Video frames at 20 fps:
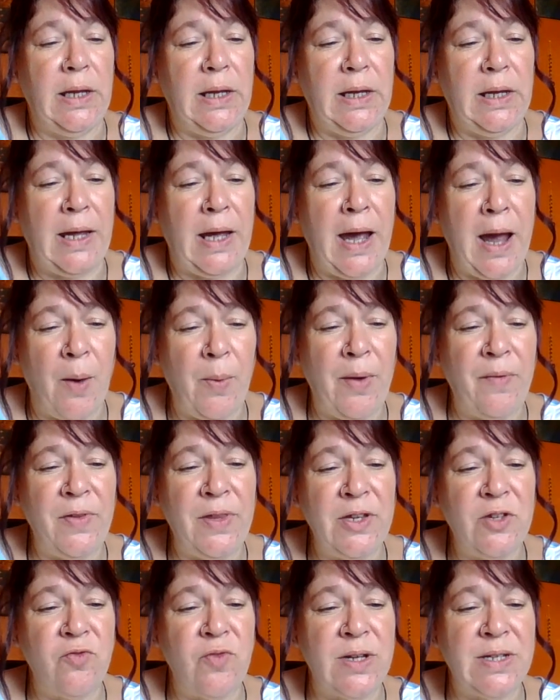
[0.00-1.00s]
However
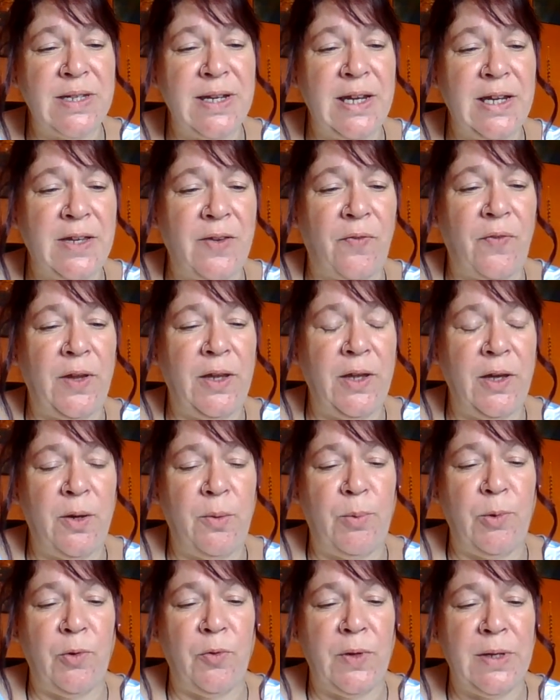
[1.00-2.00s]
this resonates for you,
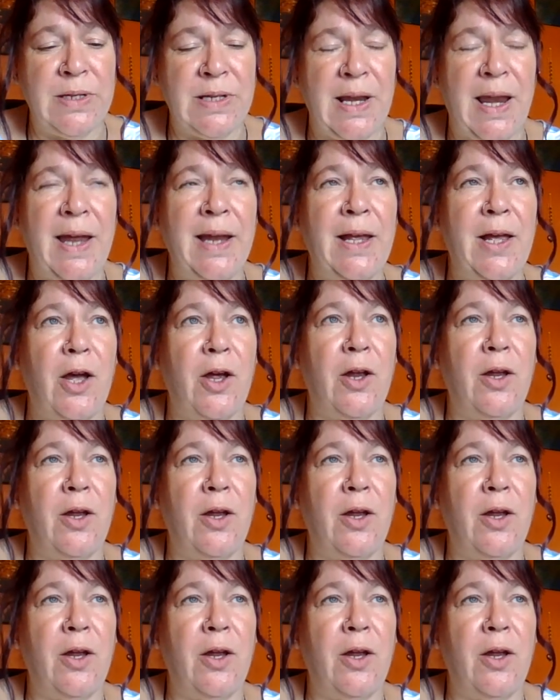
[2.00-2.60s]
but there's like,